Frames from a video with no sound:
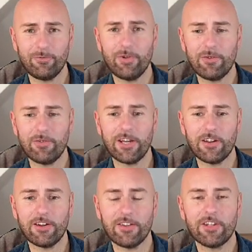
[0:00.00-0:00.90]
really,
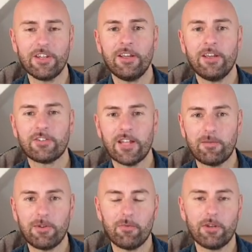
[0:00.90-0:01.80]
really nice. So
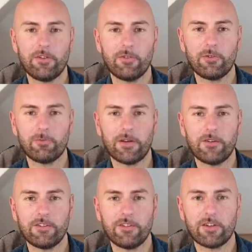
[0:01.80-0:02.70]
let me know what your
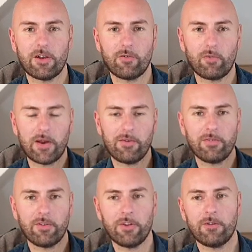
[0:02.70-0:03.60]
experiences are of
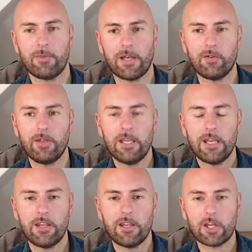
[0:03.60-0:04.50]
wearing Fleur de Mal
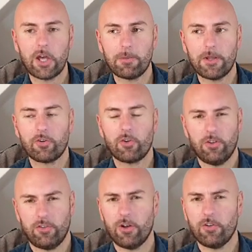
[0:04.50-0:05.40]
in the comments,
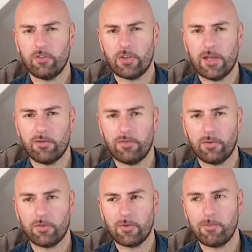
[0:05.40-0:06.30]
because it's not just
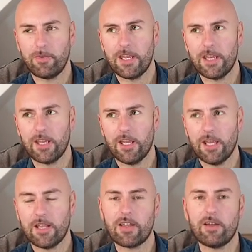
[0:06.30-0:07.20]
helpful to me,
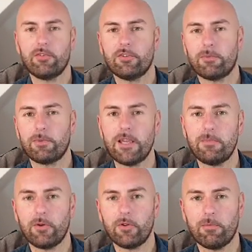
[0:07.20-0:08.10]
it's helpful to
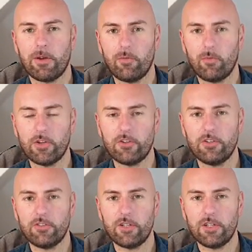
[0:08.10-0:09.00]
people that might
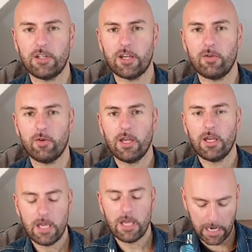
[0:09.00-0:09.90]
watch this video
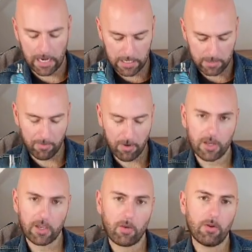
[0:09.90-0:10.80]
and they
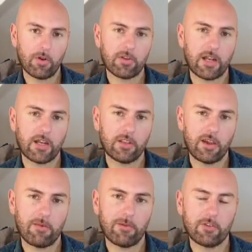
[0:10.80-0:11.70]
might go and look down in
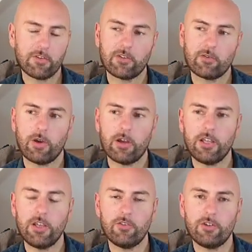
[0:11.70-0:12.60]
the comments, because that's what
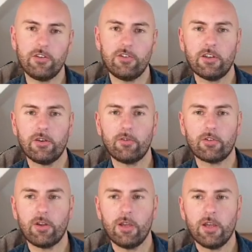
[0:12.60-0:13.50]
I usually do.
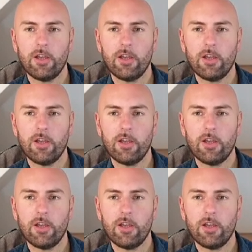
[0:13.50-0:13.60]
So